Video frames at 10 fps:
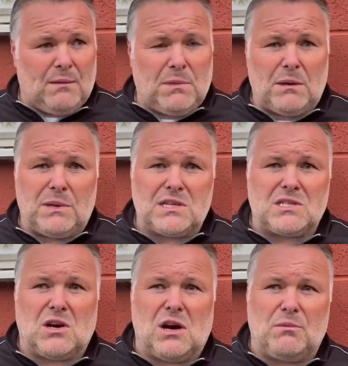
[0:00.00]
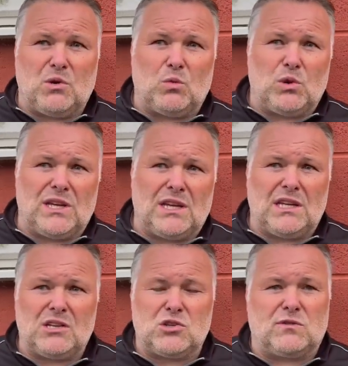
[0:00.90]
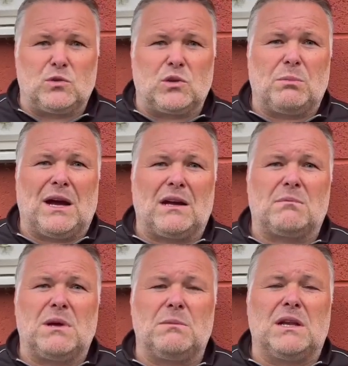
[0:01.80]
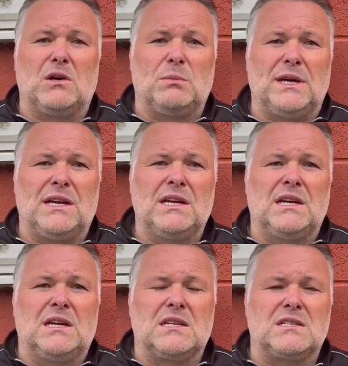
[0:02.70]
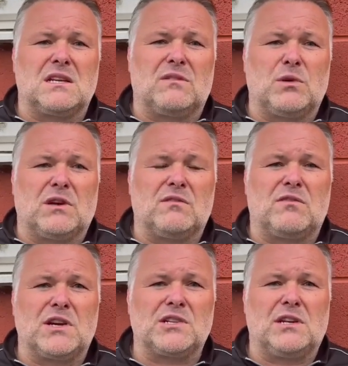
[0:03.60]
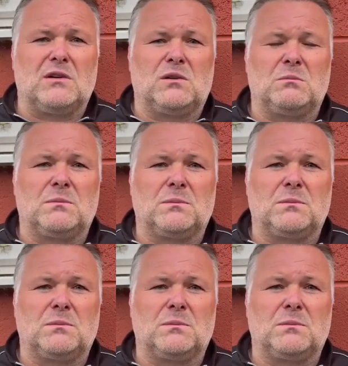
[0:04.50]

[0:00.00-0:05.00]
Maybe it's time that we shuffled the pack maybe a little bit and see if we can freshen it up.